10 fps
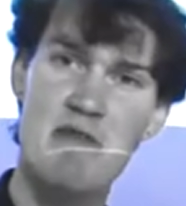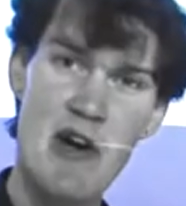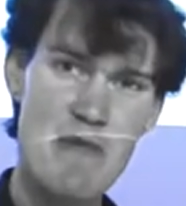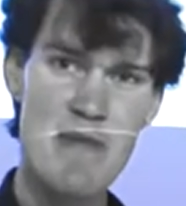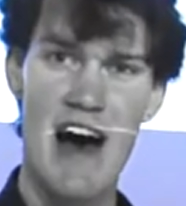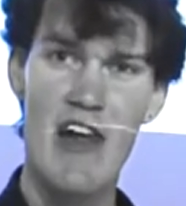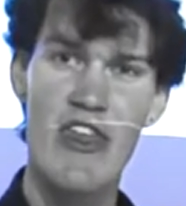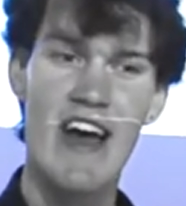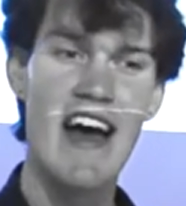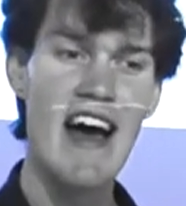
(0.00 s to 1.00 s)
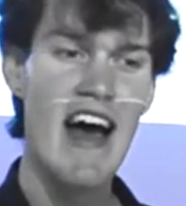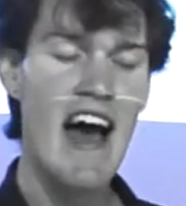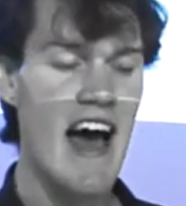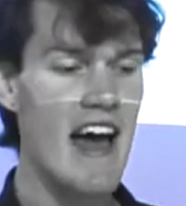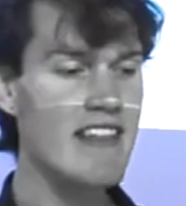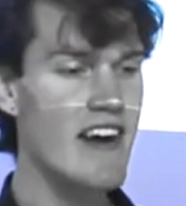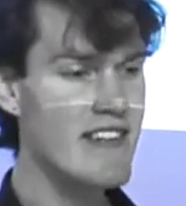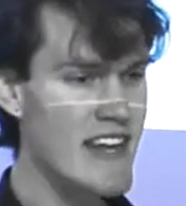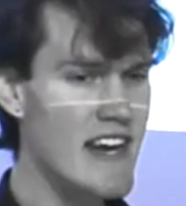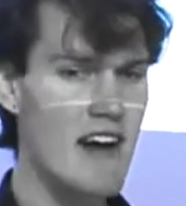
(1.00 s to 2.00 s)
my own path. And I
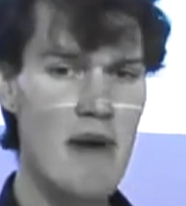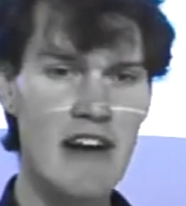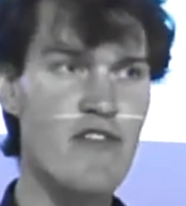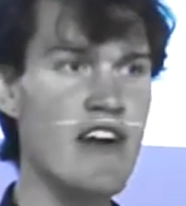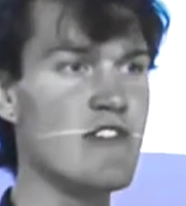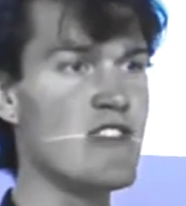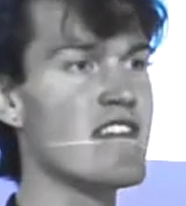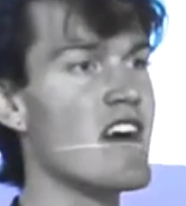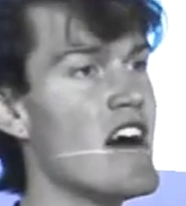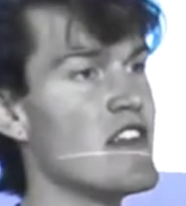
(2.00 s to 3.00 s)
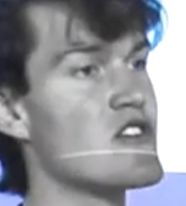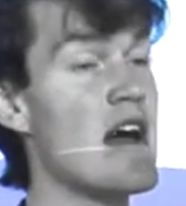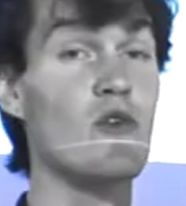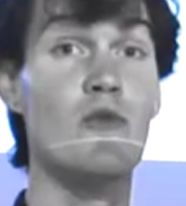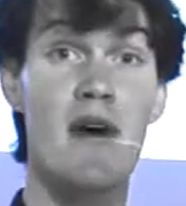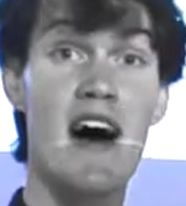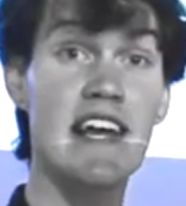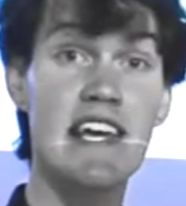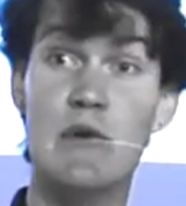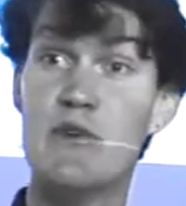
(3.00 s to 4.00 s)
did. I made friends with this guy in the tram called
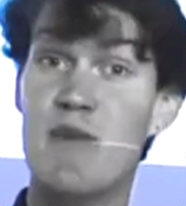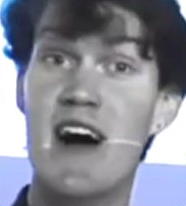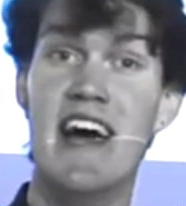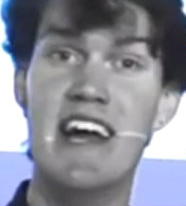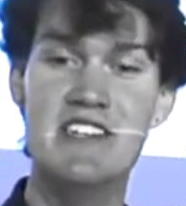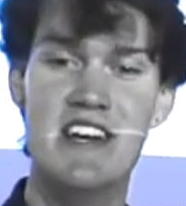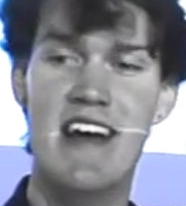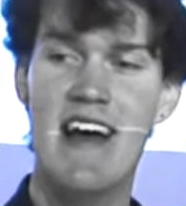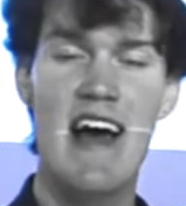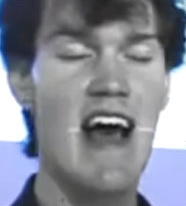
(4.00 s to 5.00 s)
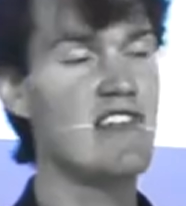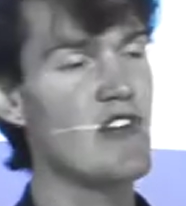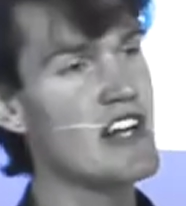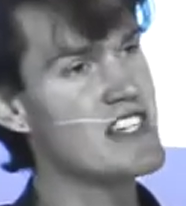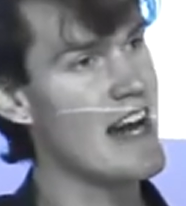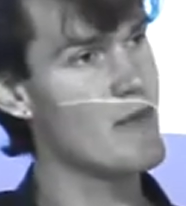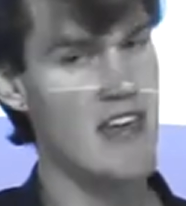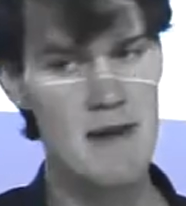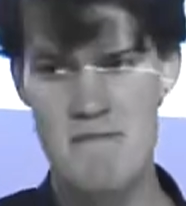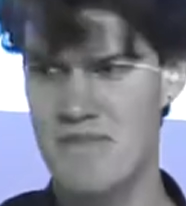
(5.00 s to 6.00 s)
Barney, who was my age. And so I chatted with
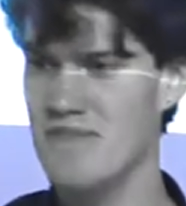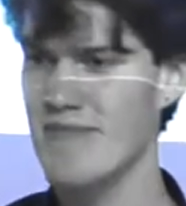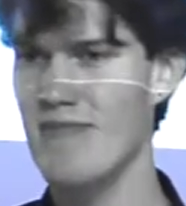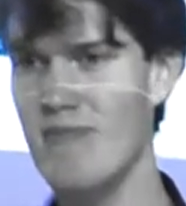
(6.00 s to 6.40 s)
him,